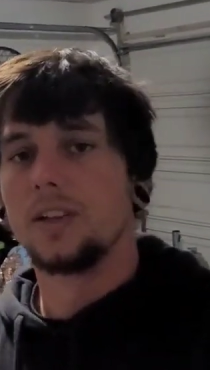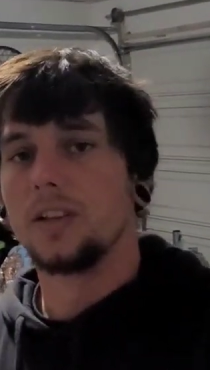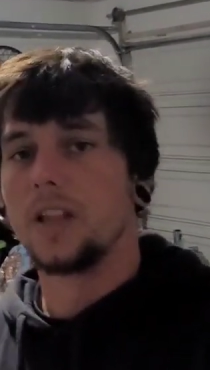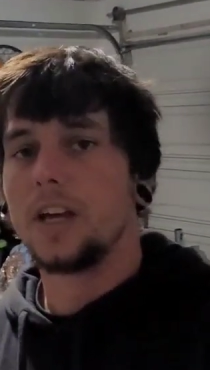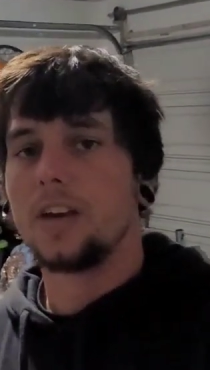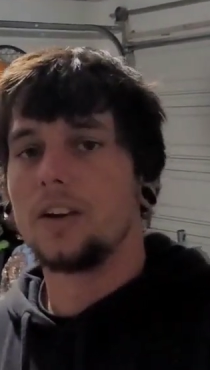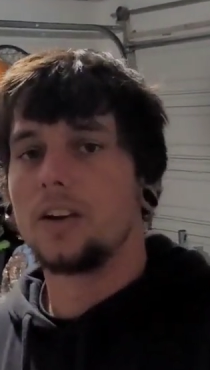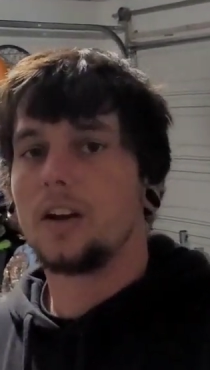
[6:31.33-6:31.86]

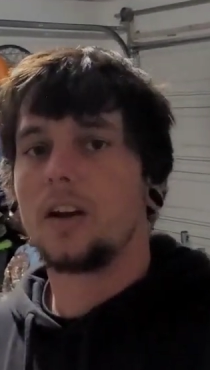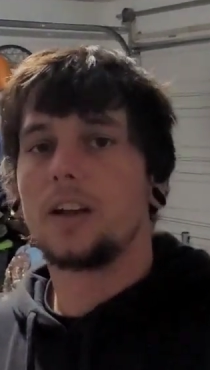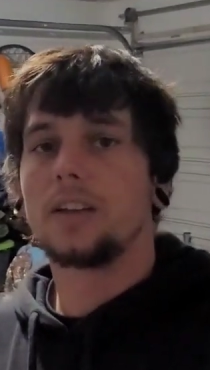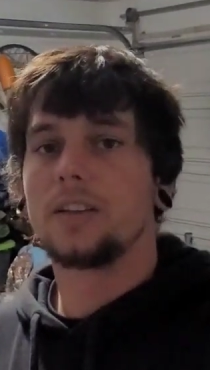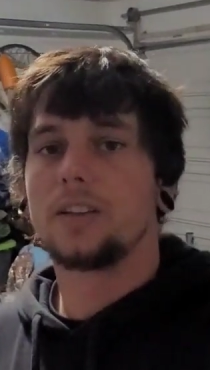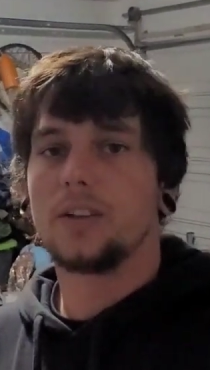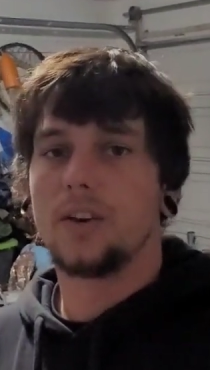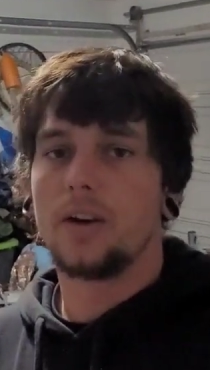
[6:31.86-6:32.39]
Later on,
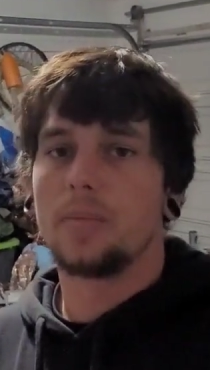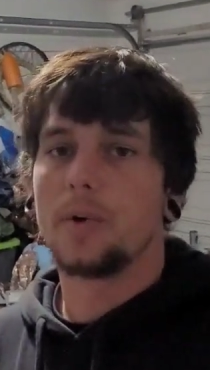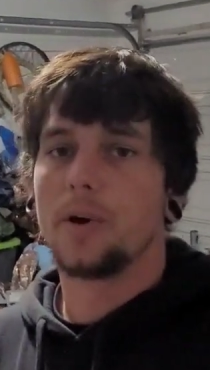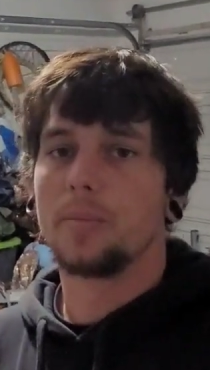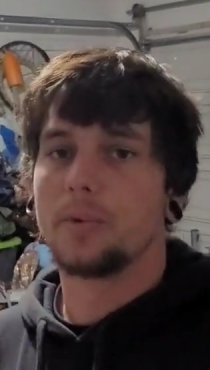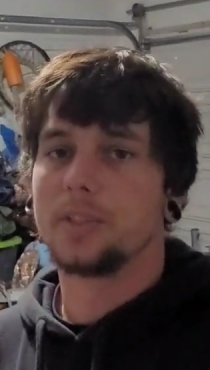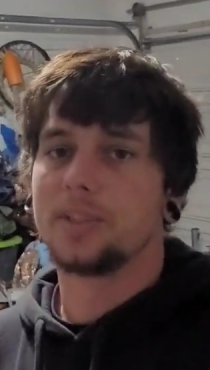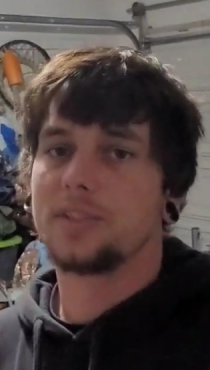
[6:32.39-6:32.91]
you know, I'm
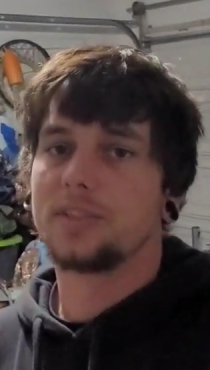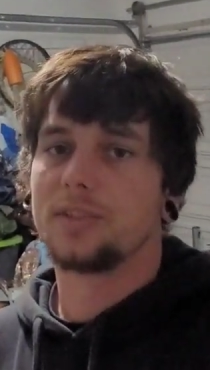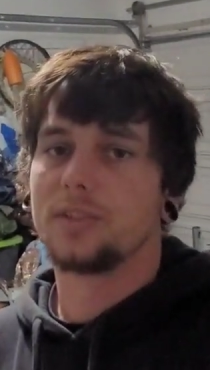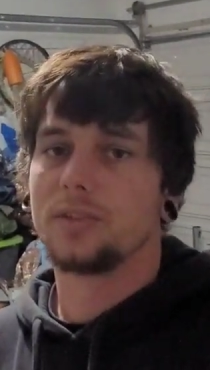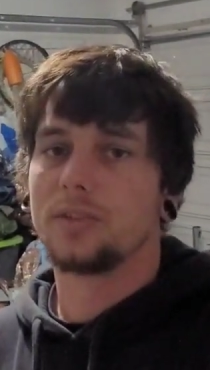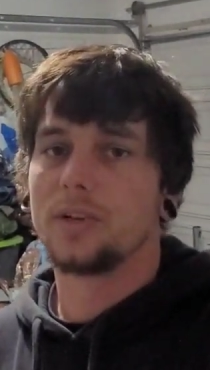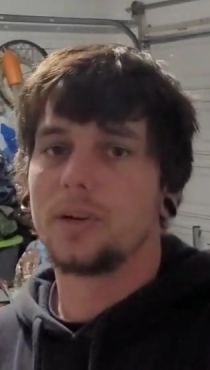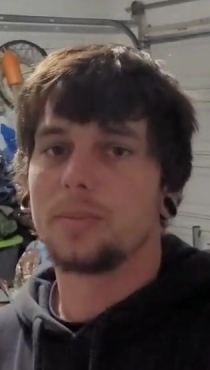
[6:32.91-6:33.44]
hoping
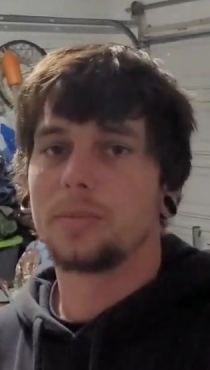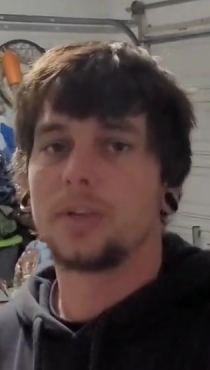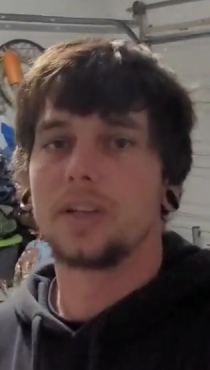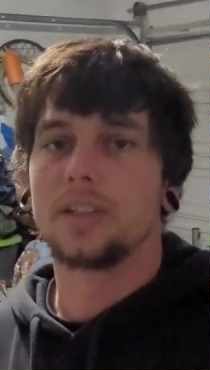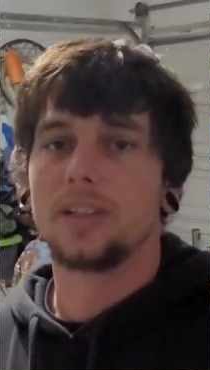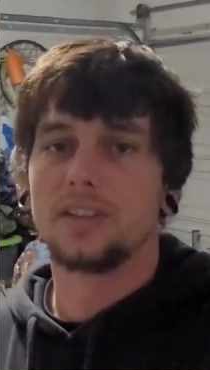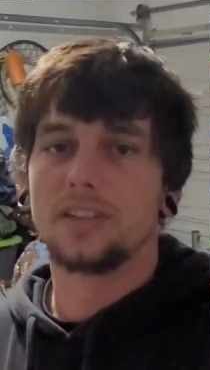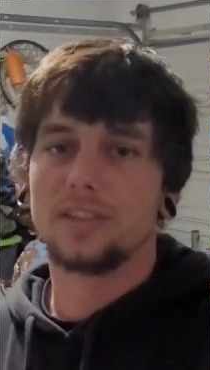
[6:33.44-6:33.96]
to
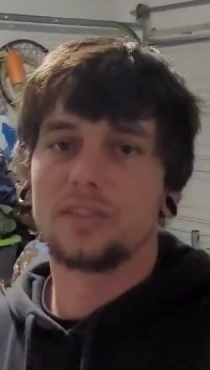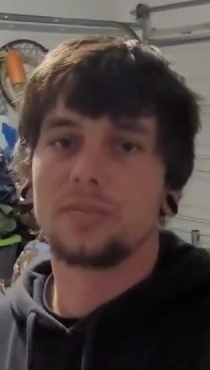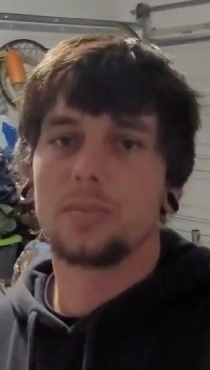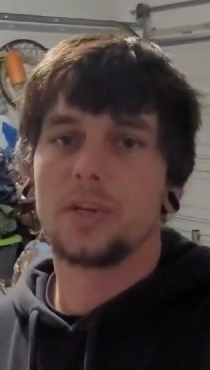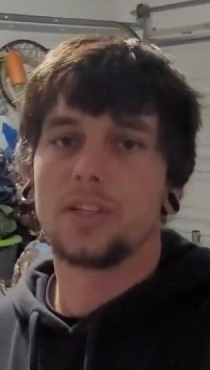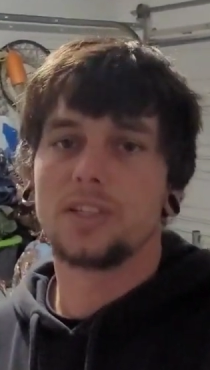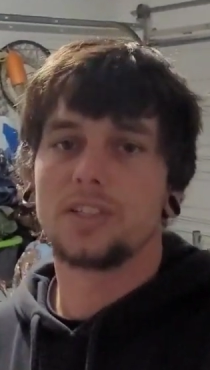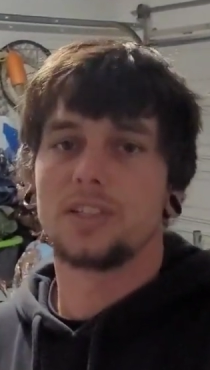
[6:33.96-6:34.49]
upgrade the
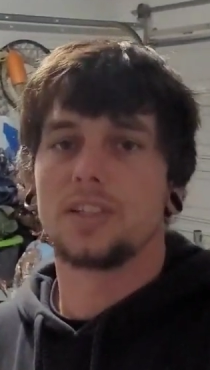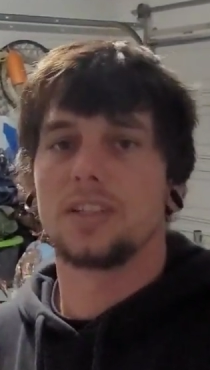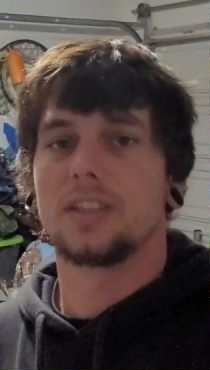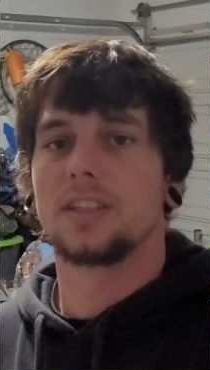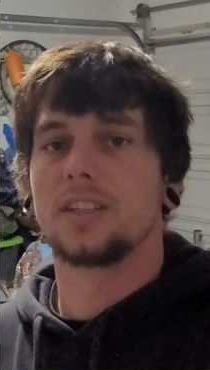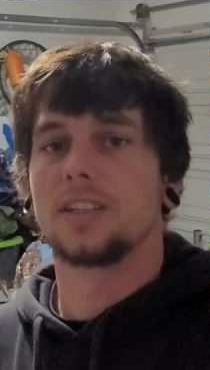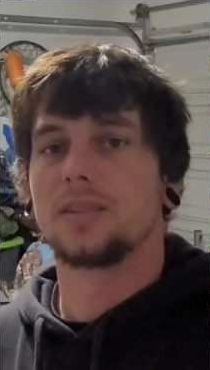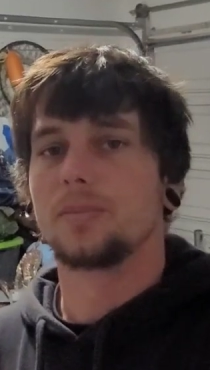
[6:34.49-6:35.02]
suspension,
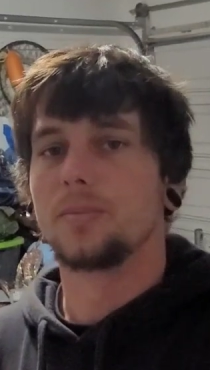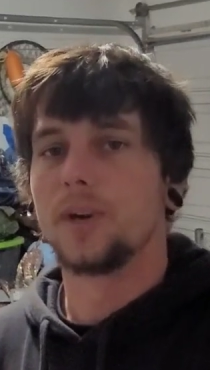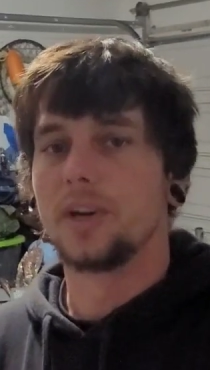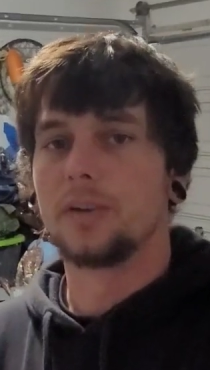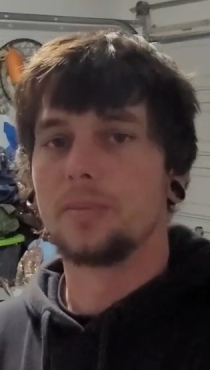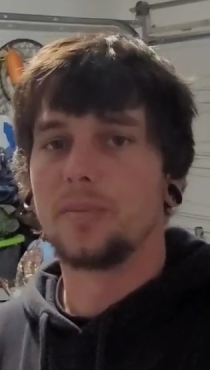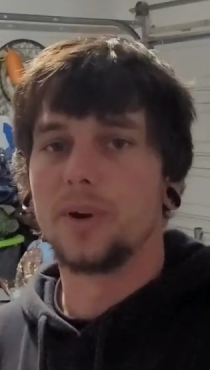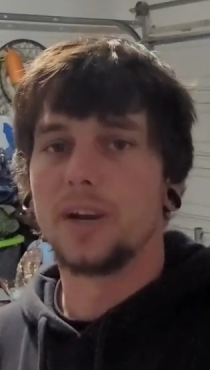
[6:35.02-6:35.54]
get some
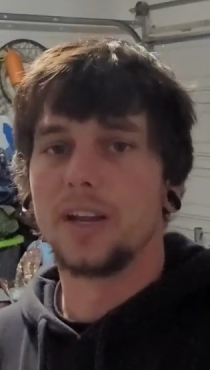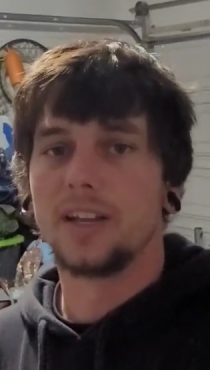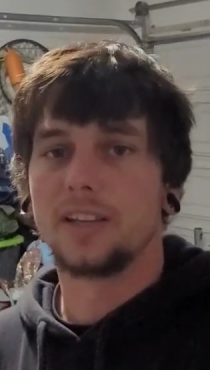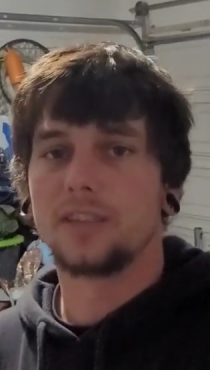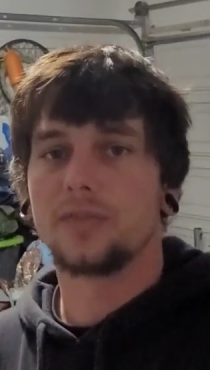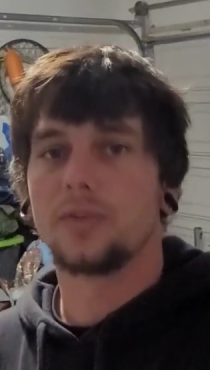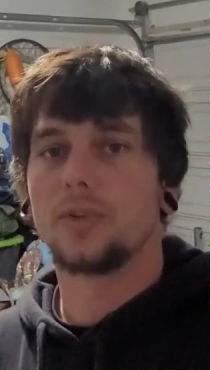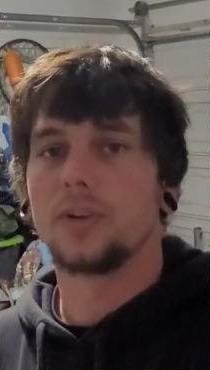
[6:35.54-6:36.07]
better brakes
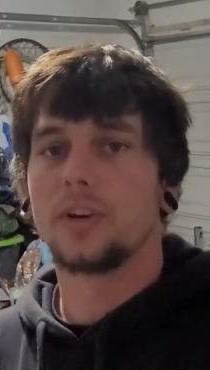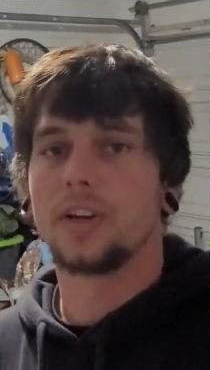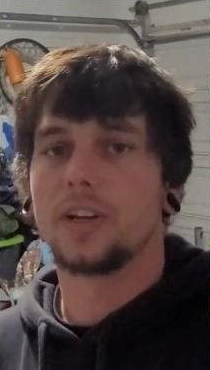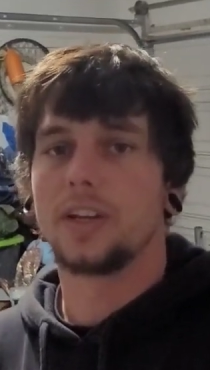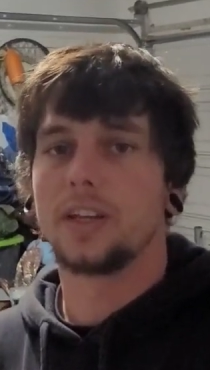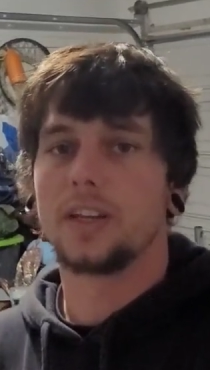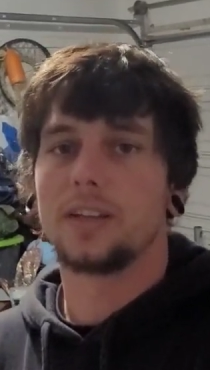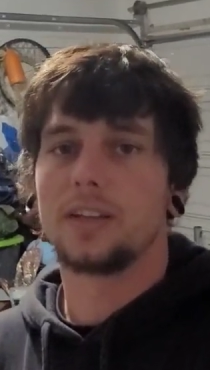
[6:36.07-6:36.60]
for
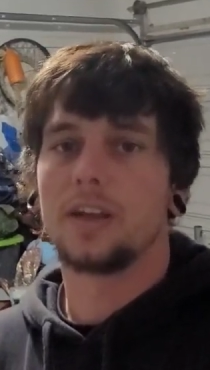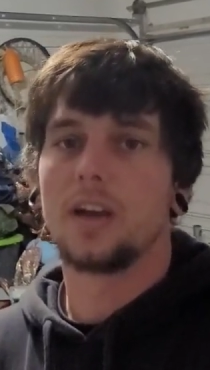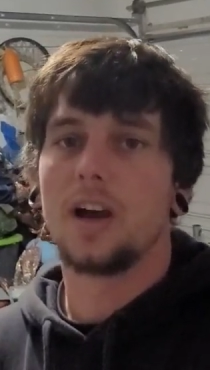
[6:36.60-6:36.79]
it,